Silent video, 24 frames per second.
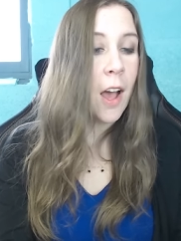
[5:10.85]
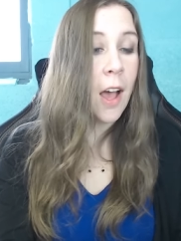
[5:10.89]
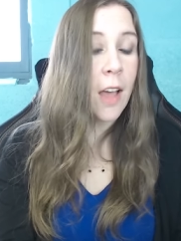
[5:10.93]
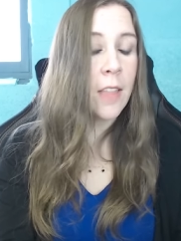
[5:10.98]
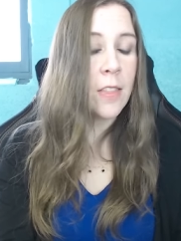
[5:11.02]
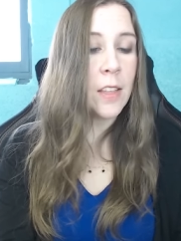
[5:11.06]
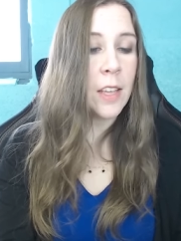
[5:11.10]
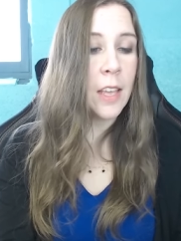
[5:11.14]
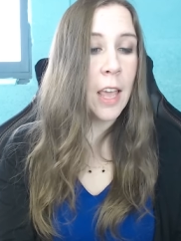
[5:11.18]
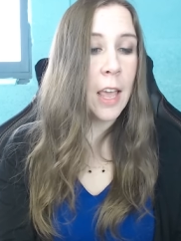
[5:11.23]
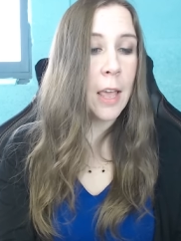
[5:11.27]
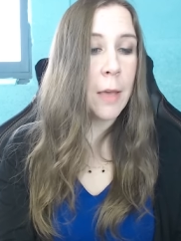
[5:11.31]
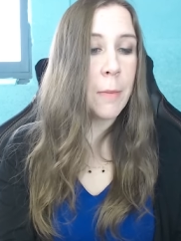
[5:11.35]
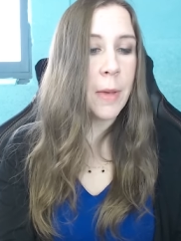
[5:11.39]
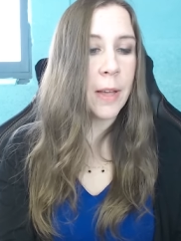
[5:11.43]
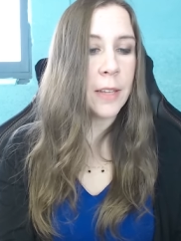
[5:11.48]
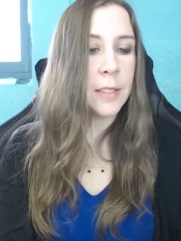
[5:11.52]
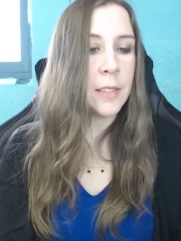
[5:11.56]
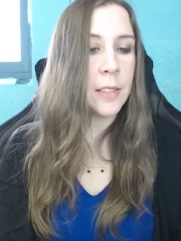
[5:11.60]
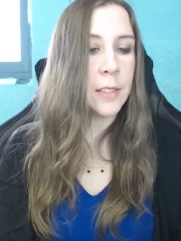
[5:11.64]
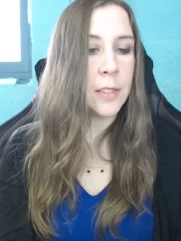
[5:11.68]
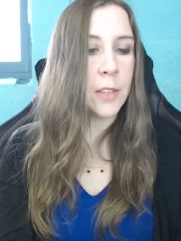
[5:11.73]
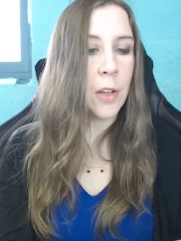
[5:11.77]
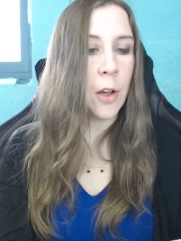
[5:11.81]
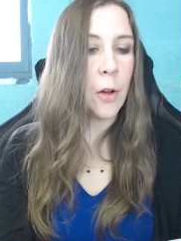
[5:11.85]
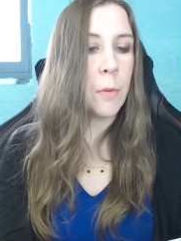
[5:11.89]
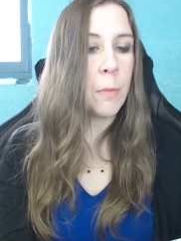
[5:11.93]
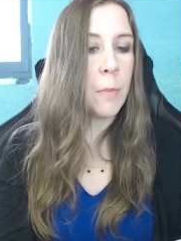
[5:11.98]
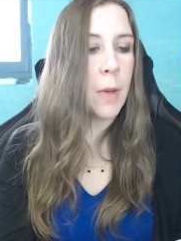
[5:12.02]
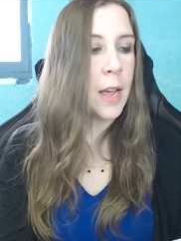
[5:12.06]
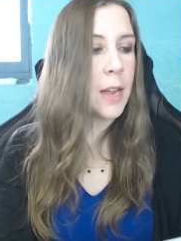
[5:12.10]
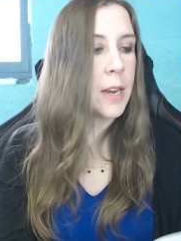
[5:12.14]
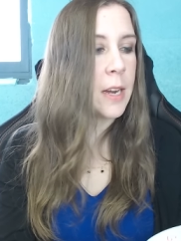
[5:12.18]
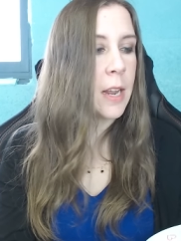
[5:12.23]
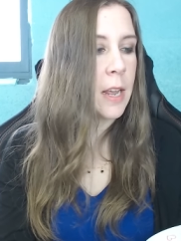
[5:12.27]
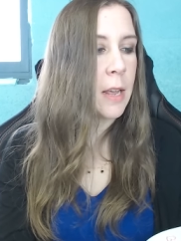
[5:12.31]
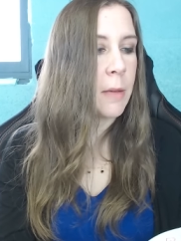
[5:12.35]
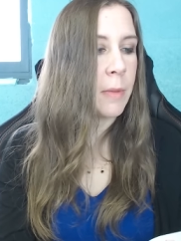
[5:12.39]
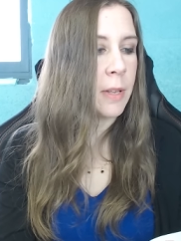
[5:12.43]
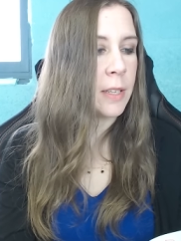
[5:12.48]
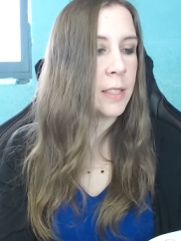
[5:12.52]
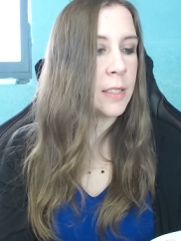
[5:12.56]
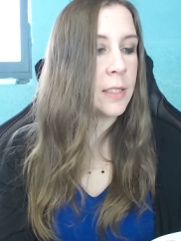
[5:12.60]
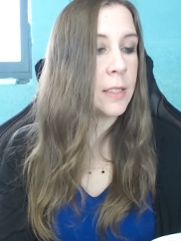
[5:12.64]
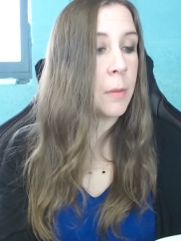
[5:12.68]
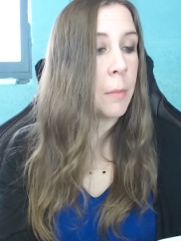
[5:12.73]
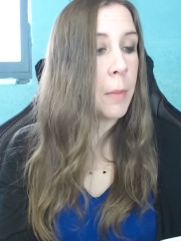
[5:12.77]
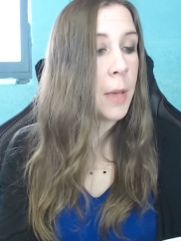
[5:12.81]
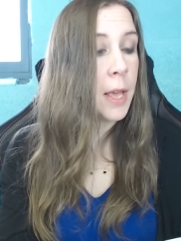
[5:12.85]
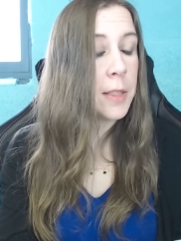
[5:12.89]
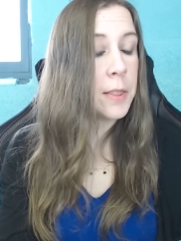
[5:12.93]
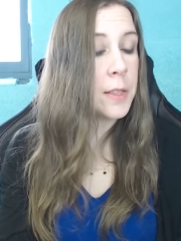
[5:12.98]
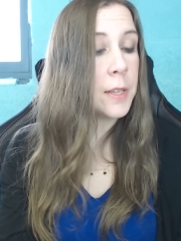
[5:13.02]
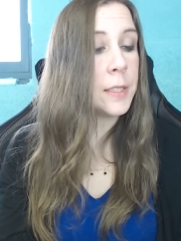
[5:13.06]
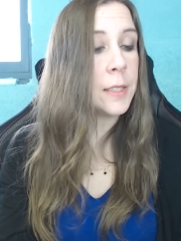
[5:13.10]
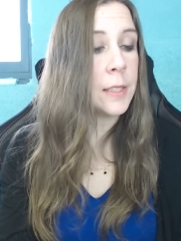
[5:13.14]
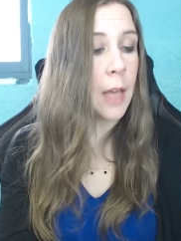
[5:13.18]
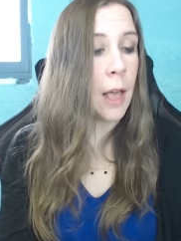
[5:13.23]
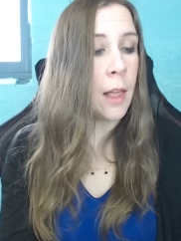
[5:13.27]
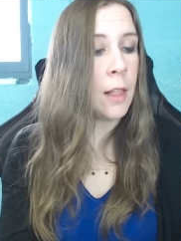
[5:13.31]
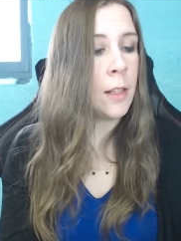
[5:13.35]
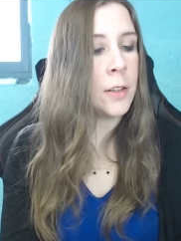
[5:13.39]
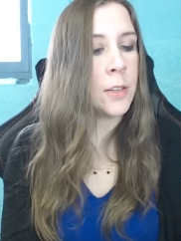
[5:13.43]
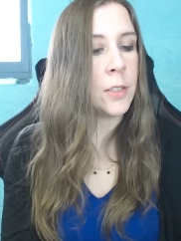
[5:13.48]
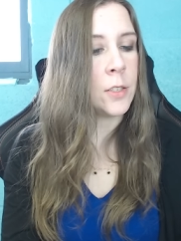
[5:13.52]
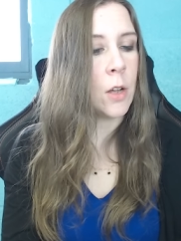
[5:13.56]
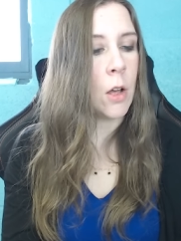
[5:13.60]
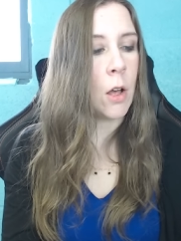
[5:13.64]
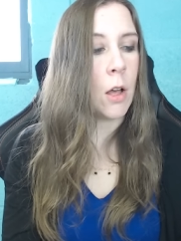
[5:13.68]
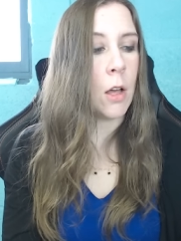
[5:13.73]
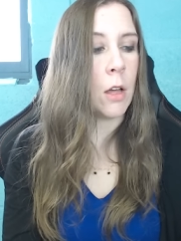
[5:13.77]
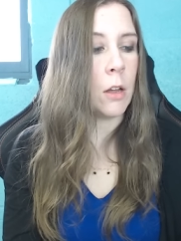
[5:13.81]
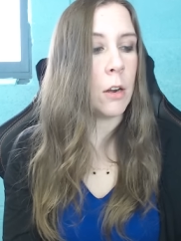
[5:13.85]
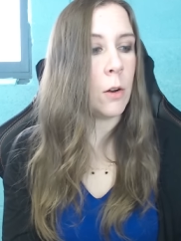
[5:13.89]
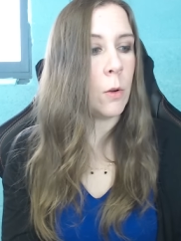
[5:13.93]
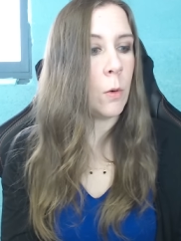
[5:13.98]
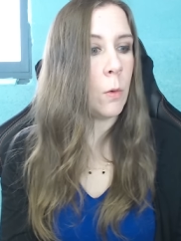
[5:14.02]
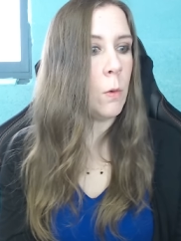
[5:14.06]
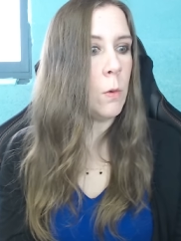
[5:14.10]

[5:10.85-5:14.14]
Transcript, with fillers: On the game SSO, my name is Samantha Silenton.